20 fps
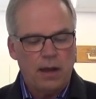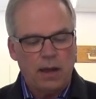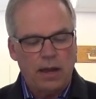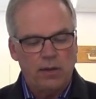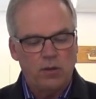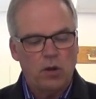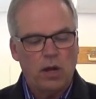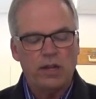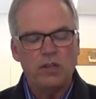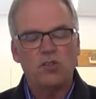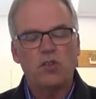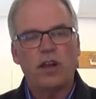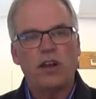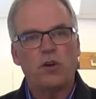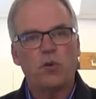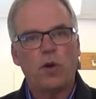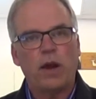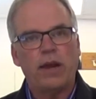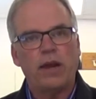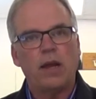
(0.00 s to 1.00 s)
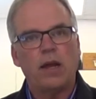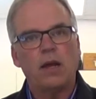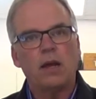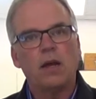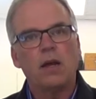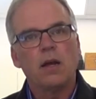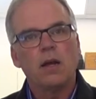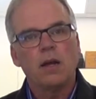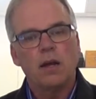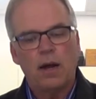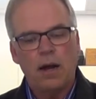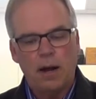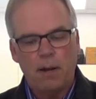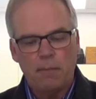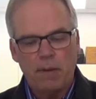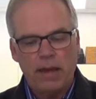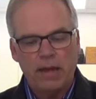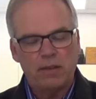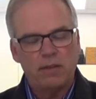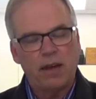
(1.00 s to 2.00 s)
a non-generating
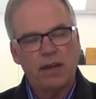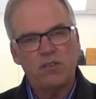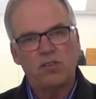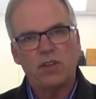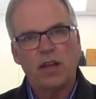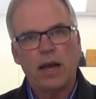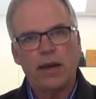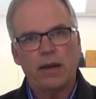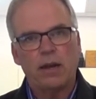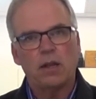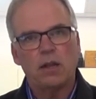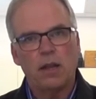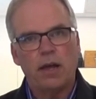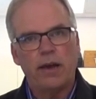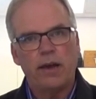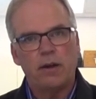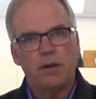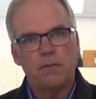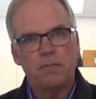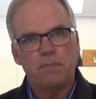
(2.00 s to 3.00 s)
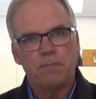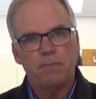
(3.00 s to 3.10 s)
anti-static layer.